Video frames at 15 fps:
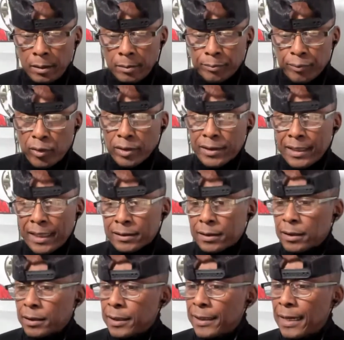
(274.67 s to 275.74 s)

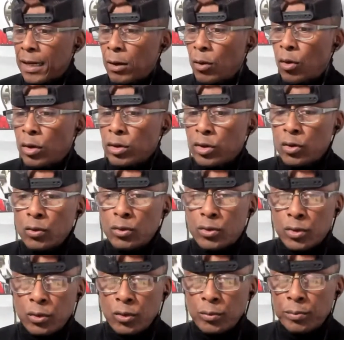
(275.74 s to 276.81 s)
broadcasting thing out on
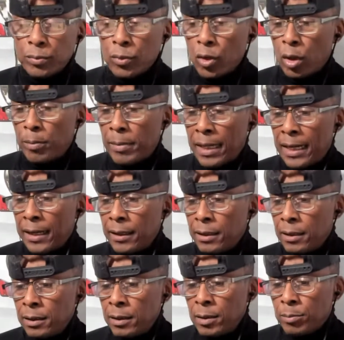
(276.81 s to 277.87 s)
YouTube on my
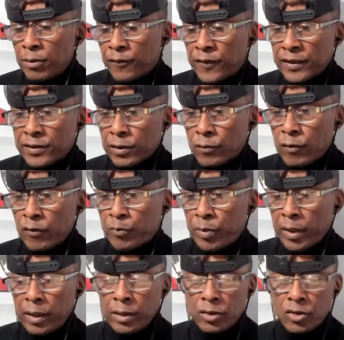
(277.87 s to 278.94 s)
Professor Griff
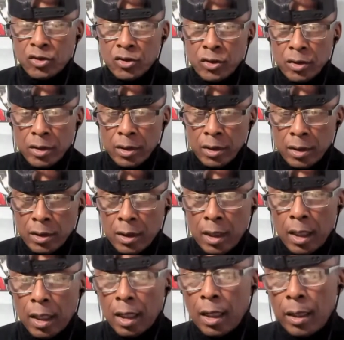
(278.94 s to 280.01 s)
page.
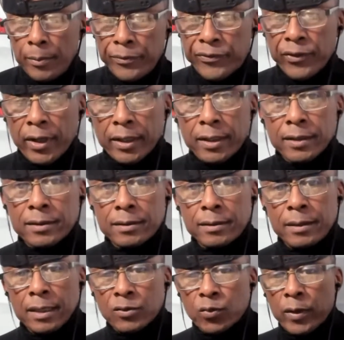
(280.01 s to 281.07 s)
So I guess
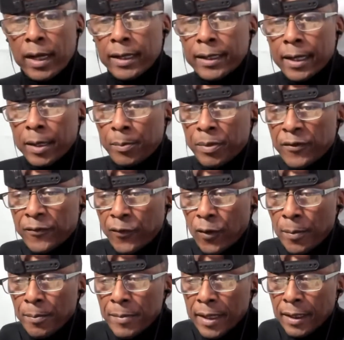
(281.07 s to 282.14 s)
that's where I got to be for
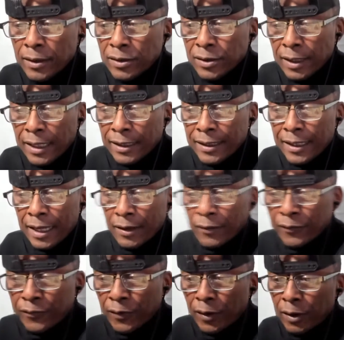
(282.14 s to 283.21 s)
a minute until I get out
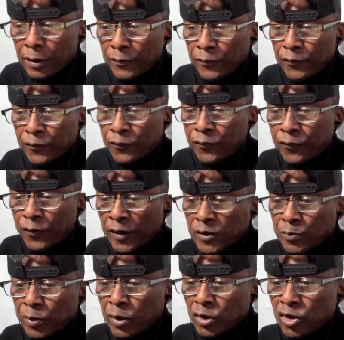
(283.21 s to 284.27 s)
of
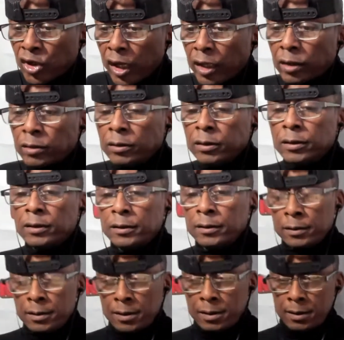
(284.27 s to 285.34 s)
Facebook jail.
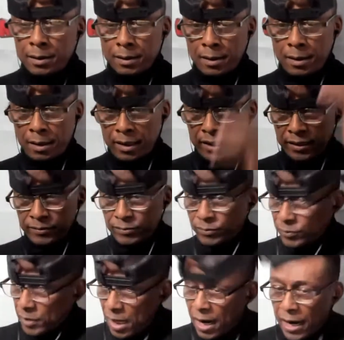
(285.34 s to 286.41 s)
All
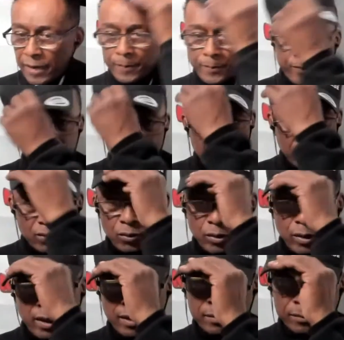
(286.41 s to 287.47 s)
right. So,
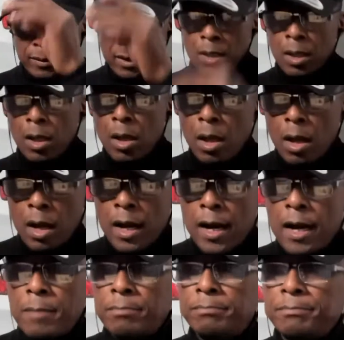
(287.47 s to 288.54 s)
yeah.
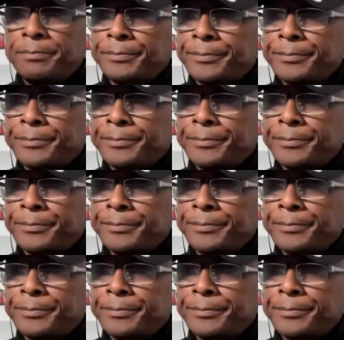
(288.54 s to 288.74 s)
Hold